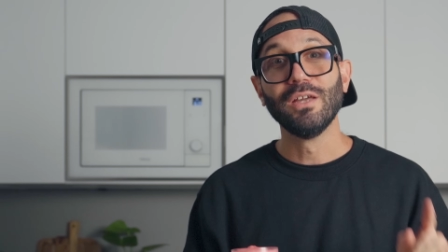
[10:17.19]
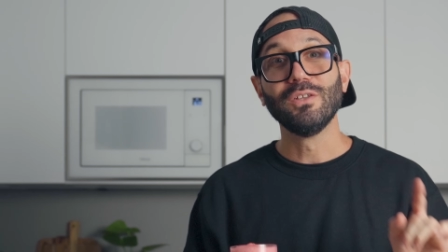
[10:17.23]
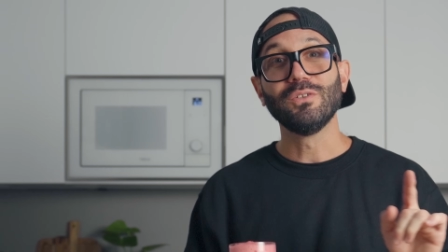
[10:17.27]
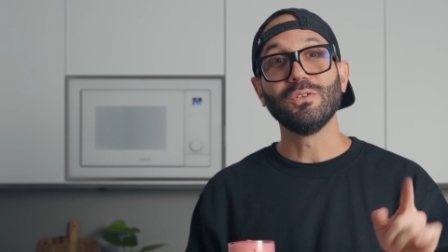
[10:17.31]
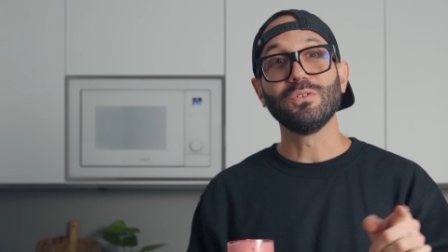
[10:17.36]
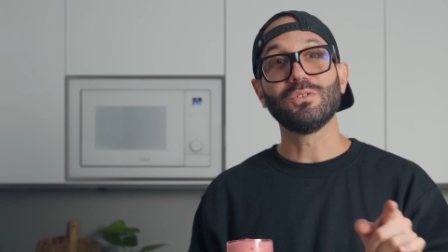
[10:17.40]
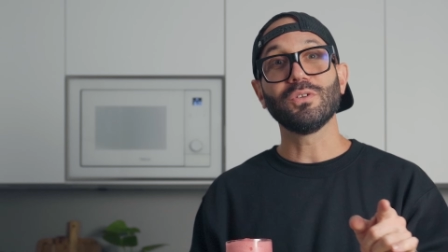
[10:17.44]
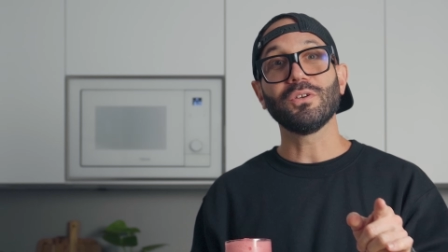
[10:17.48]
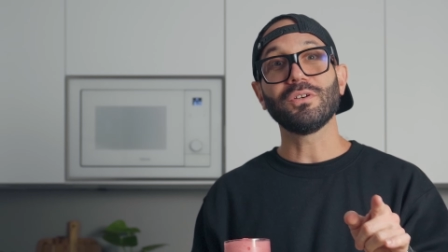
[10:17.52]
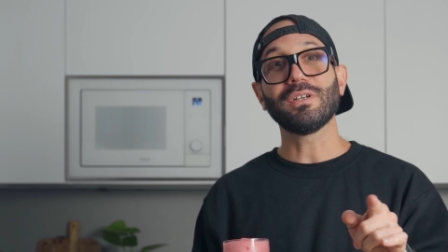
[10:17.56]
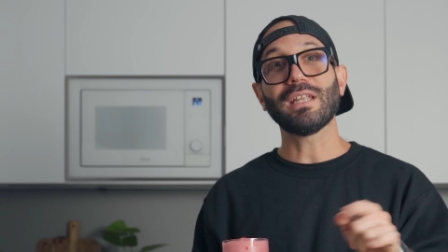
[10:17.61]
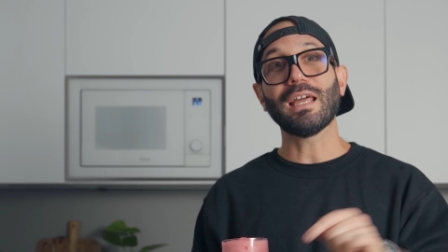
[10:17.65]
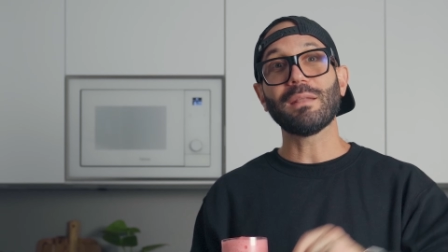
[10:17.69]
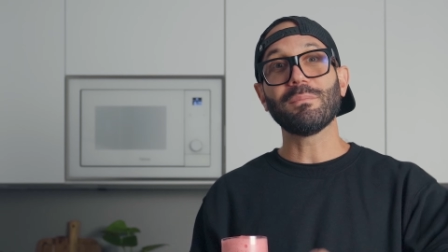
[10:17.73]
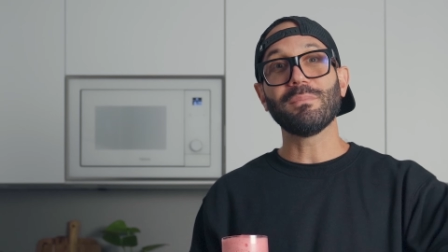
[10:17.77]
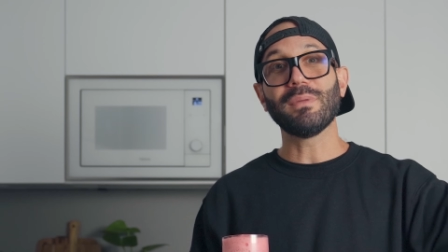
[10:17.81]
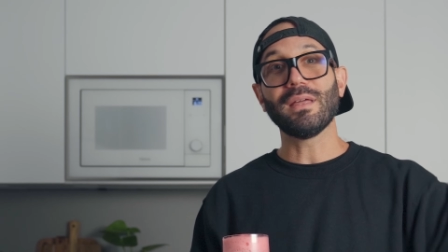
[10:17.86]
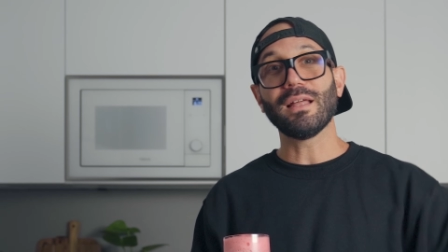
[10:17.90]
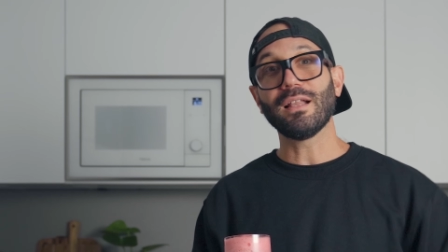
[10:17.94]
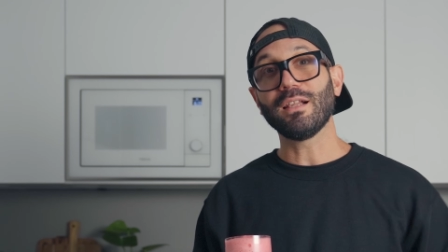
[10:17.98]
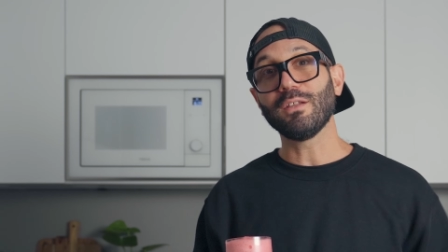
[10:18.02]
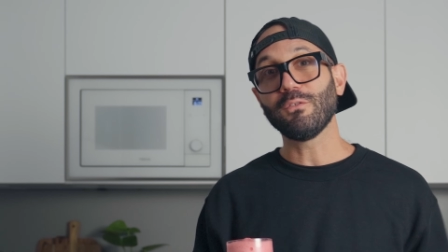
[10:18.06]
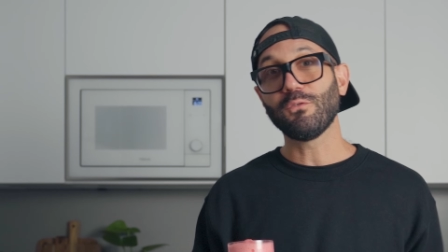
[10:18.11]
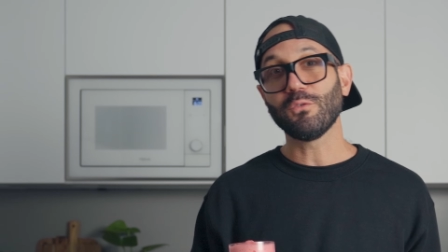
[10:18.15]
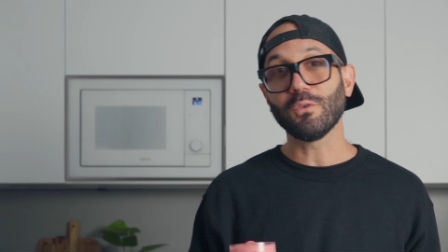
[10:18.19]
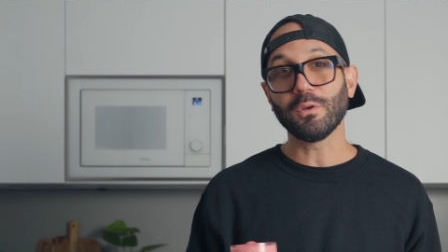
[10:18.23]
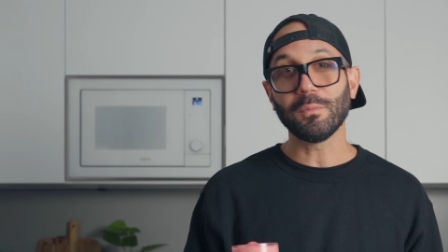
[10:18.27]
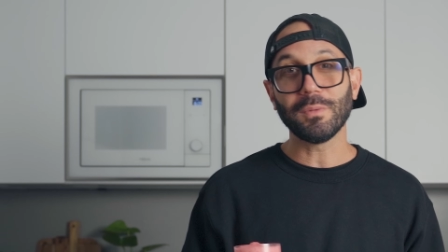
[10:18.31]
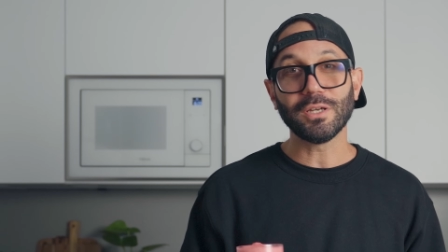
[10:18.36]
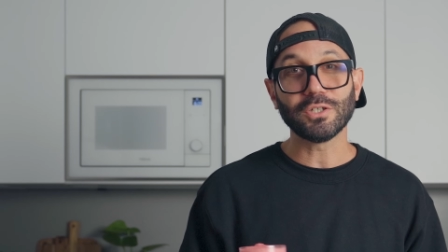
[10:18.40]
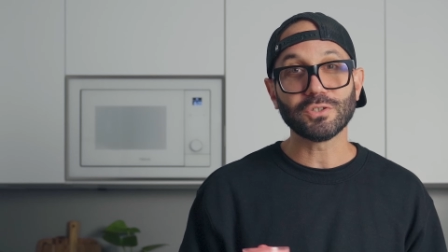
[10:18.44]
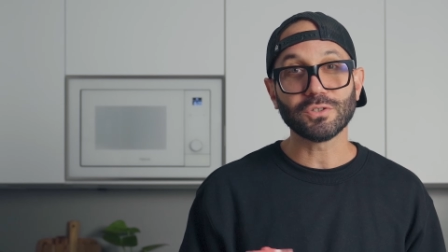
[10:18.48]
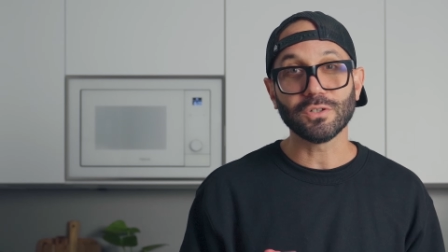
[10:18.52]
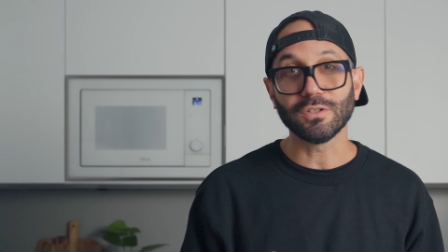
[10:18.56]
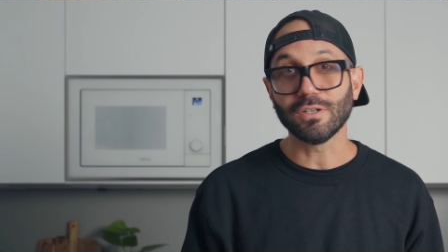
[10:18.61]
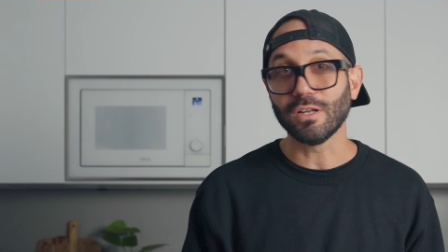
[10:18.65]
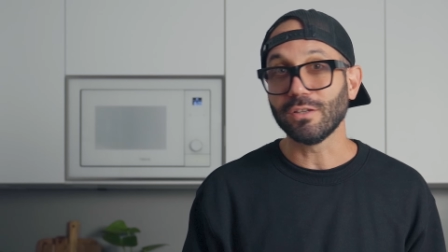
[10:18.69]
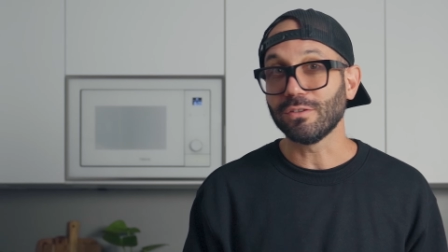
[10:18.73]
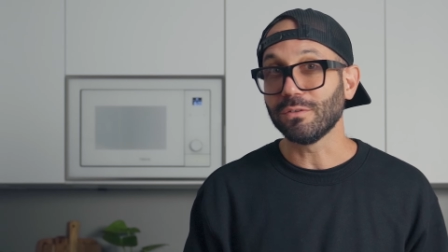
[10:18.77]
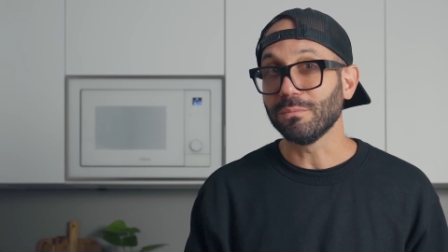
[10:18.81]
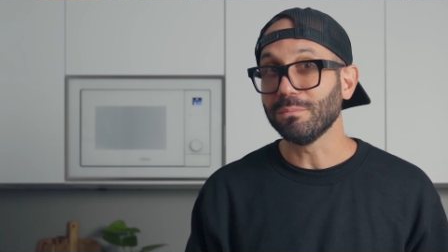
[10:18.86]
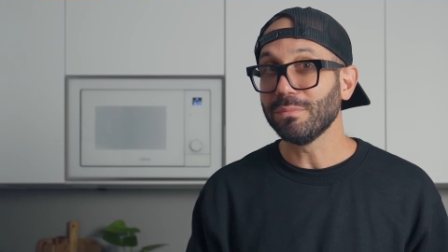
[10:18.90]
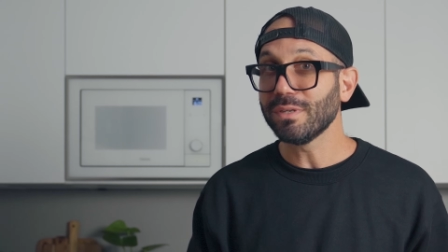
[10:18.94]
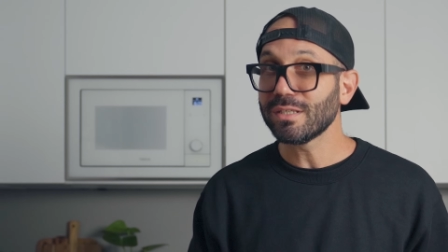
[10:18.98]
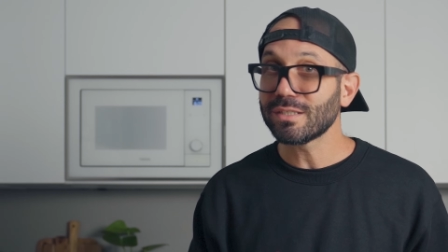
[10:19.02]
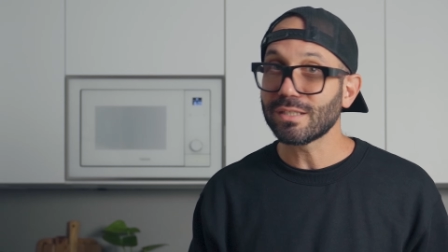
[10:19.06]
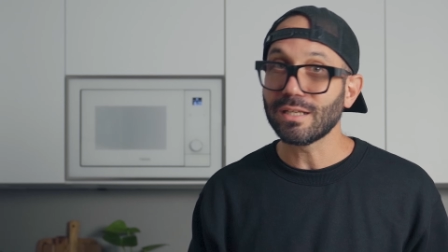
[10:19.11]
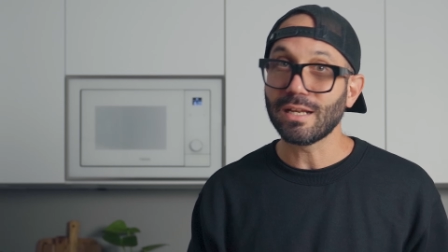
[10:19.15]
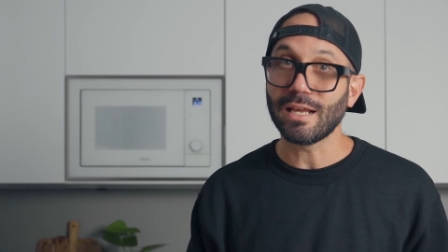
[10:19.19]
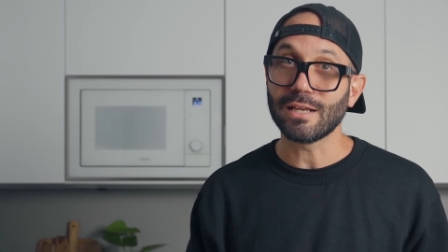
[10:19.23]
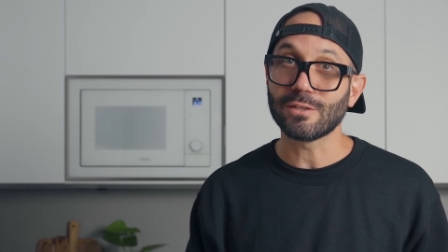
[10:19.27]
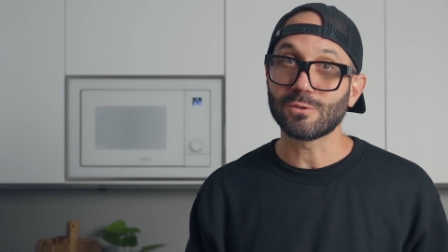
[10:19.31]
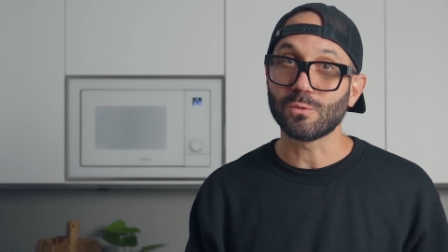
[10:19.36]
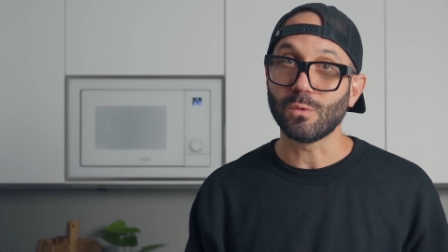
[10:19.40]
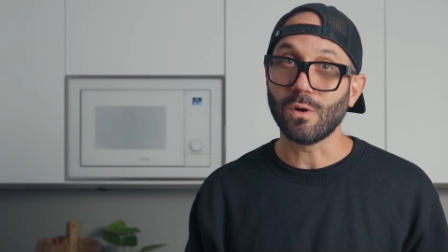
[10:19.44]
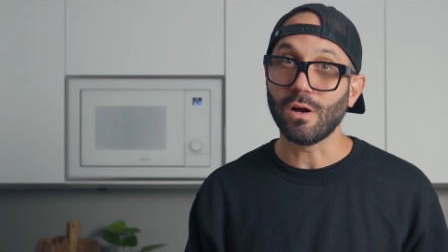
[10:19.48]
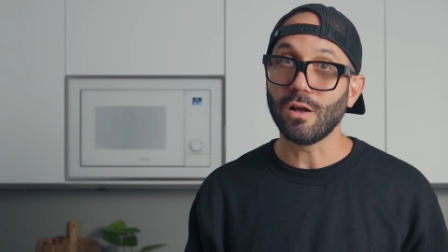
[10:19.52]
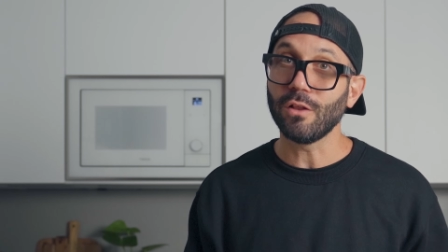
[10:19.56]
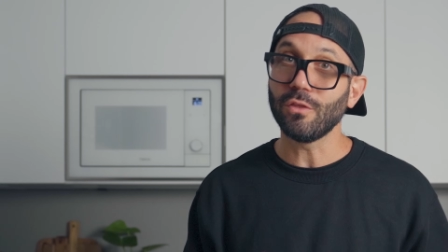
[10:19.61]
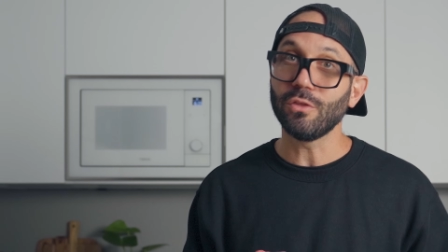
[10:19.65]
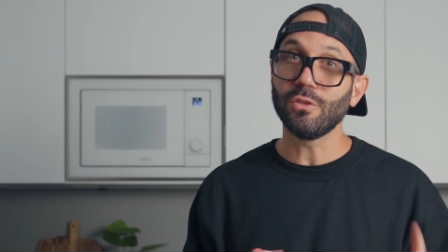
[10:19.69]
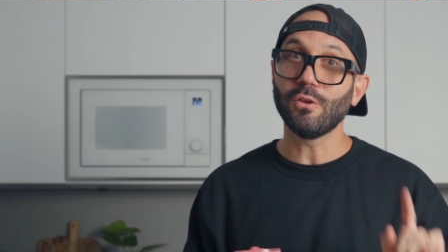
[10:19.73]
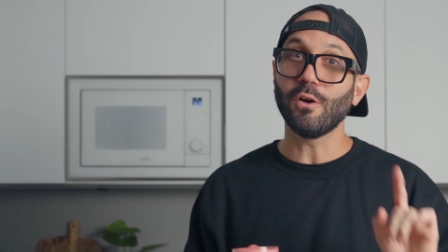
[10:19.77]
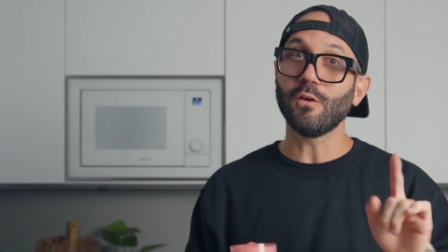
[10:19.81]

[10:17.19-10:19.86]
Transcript: To turn that bell if you wanna make sure not to miss the next one.